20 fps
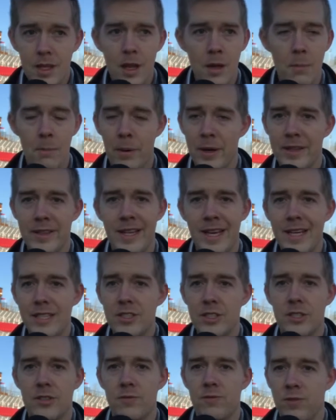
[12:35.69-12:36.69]
but they
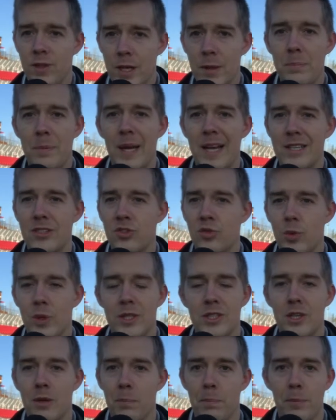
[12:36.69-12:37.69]
just flipped a
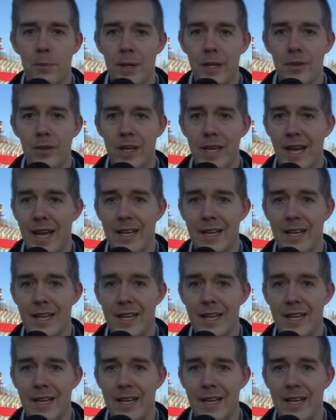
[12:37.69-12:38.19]
switch completely,